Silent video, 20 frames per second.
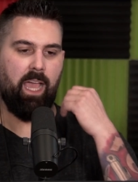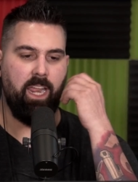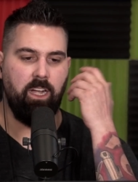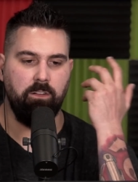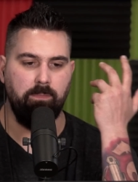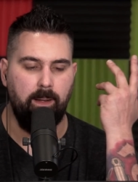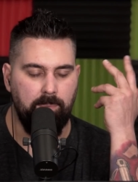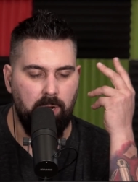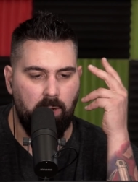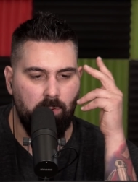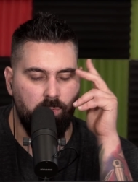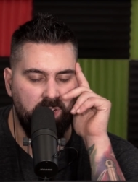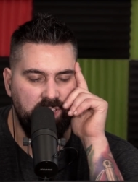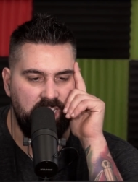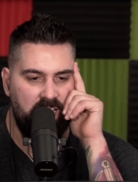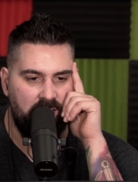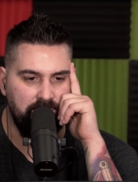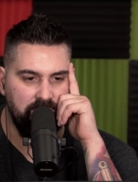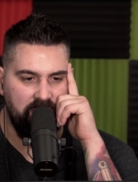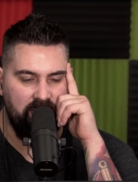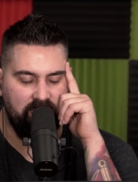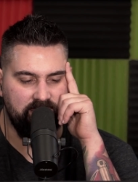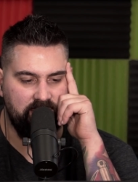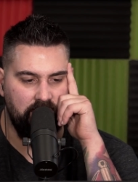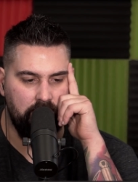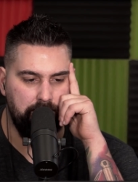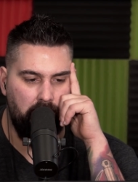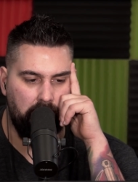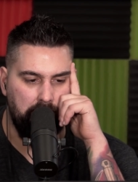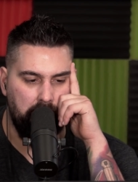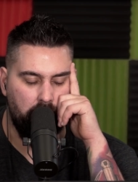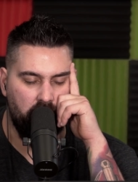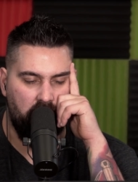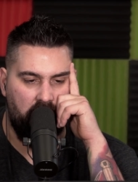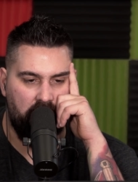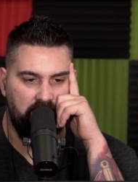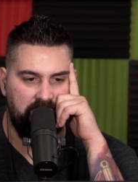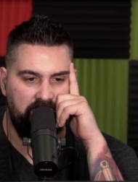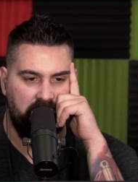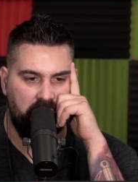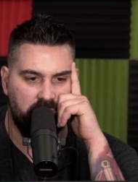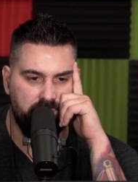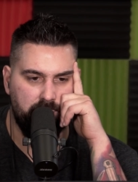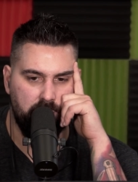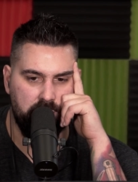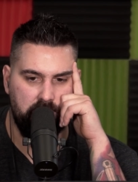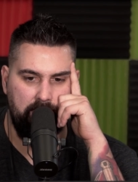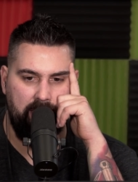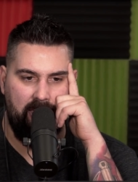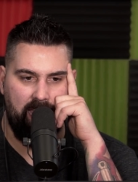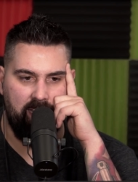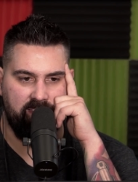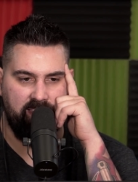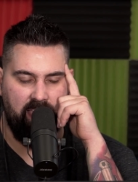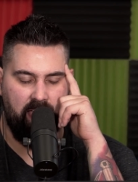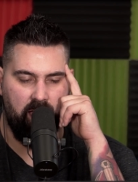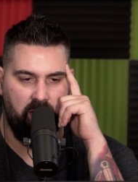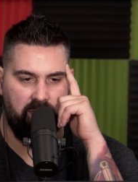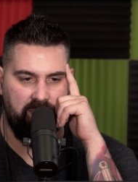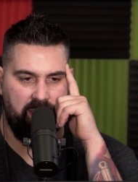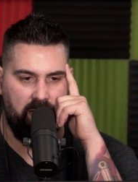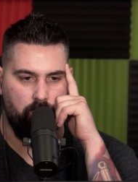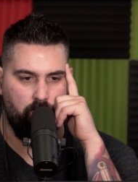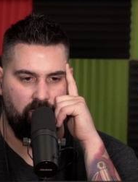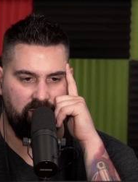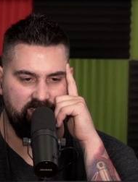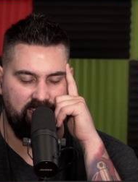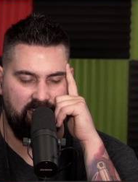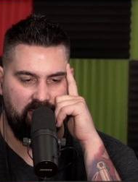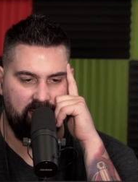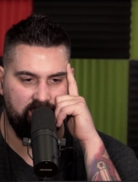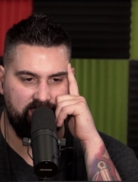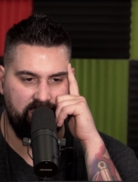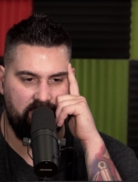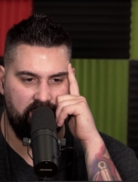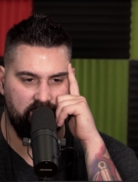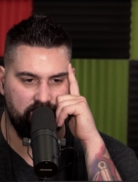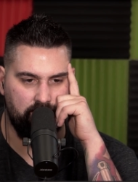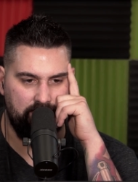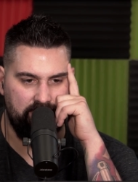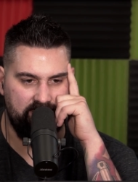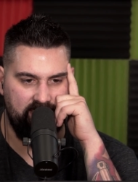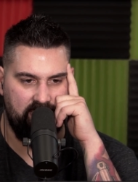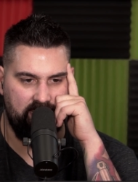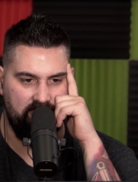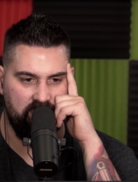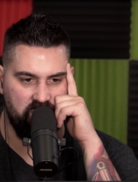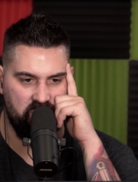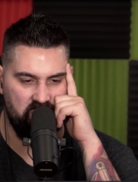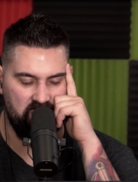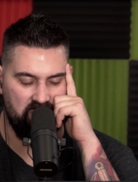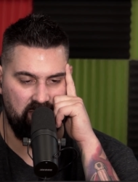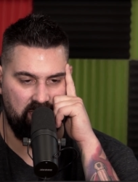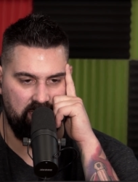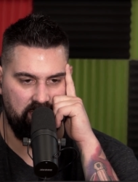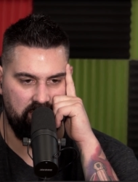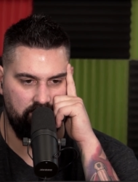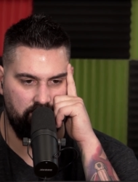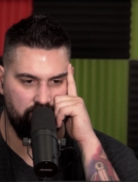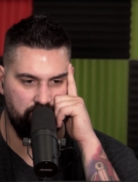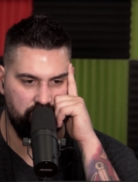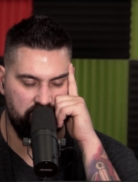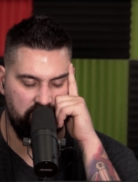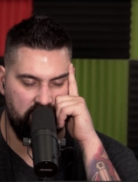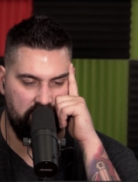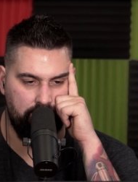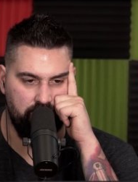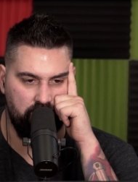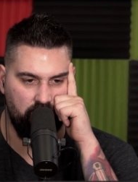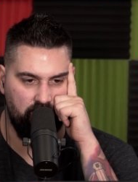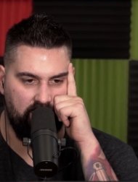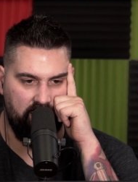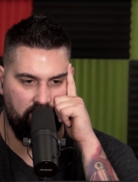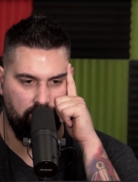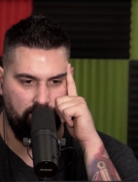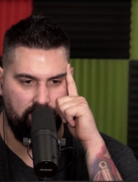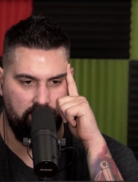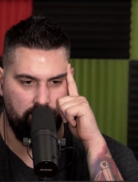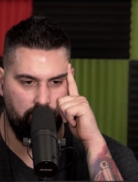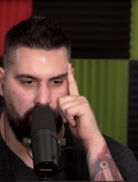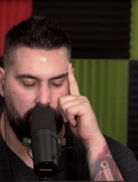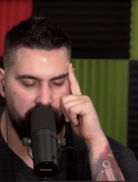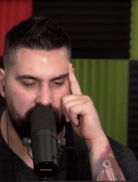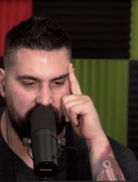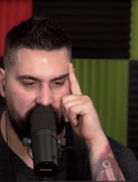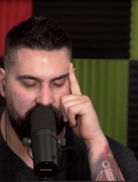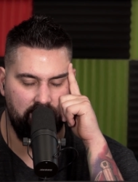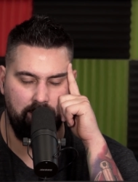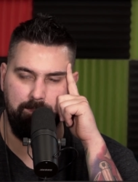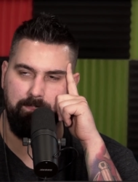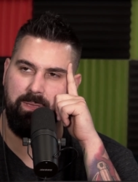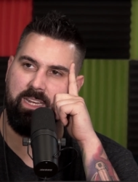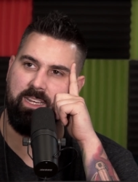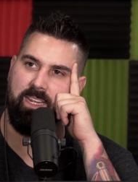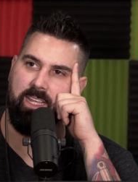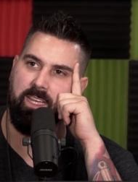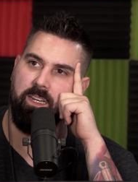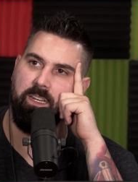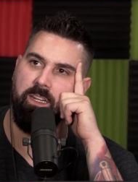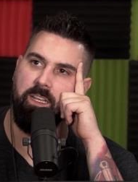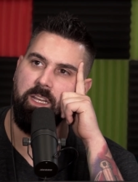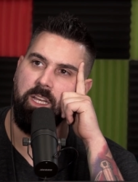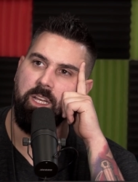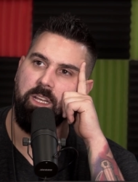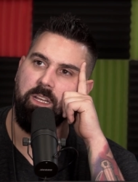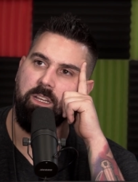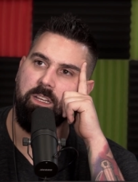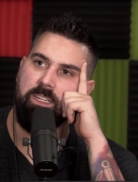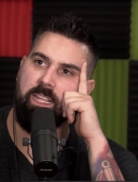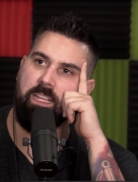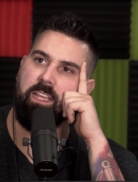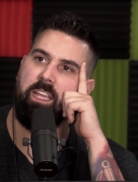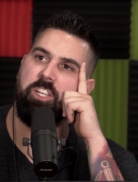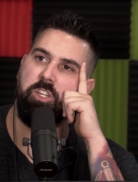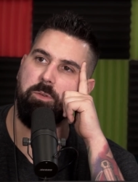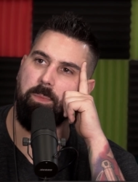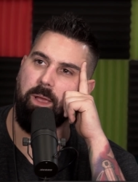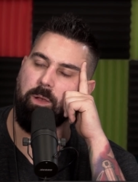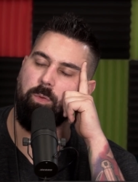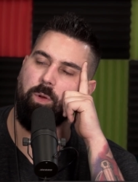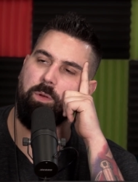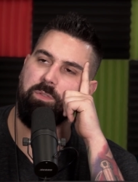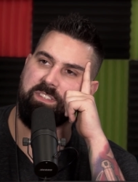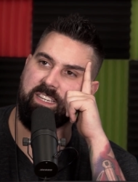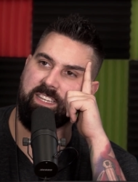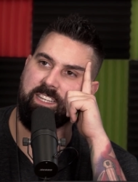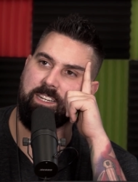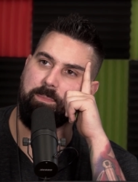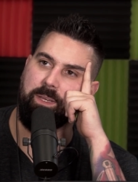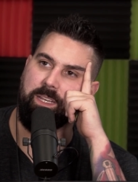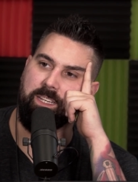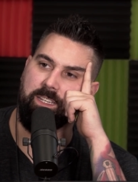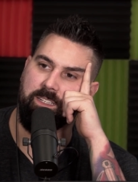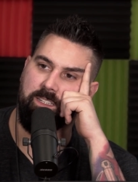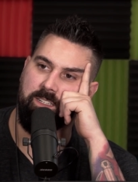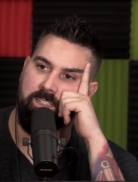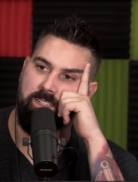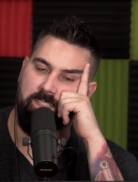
I don't remember. Now it's going to bug me. I think I was supposed to be out of town, and then I wasn't out of town, so we decided to just like, we'll just let him do it anyway. Where was I going to be, Dan? Dan, get your mic. Where was I going to be?